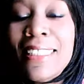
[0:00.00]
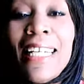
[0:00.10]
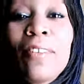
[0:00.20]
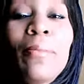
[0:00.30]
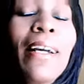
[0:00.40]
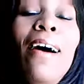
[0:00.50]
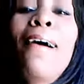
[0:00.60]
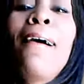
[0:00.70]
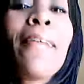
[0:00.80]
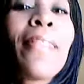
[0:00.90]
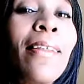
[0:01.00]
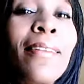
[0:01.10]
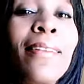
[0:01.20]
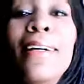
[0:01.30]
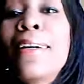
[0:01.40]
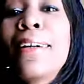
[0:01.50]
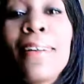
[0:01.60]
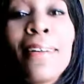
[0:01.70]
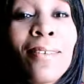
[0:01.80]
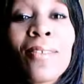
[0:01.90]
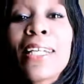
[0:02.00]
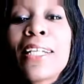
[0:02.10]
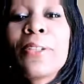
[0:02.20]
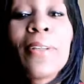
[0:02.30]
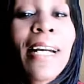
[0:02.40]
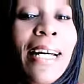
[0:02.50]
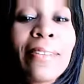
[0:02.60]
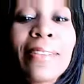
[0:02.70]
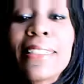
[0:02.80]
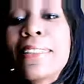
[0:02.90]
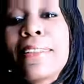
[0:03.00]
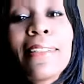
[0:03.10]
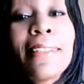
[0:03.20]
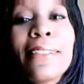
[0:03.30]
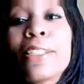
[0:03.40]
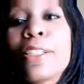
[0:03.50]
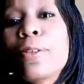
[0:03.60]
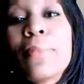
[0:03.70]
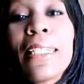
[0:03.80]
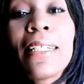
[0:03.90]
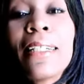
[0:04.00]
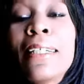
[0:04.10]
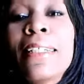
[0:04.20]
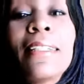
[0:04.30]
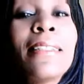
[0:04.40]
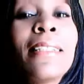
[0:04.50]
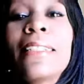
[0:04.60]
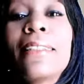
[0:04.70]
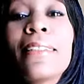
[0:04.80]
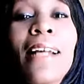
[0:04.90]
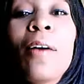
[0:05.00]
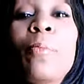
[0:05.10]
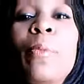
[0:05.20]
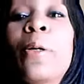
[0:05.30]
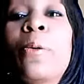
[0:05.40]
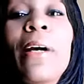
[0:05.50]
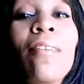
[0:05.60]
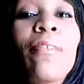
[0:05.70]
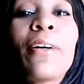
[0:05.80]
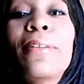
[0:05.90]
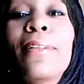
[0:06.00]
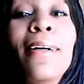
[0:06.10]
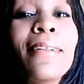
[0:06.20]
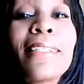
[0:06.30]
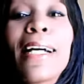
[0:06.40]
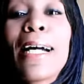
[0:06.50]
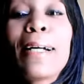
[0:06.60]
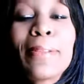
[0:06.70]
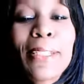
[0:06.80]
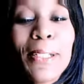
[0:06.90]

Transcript: Give me all the love that you have to send to me. Listen, I've been away for a long time,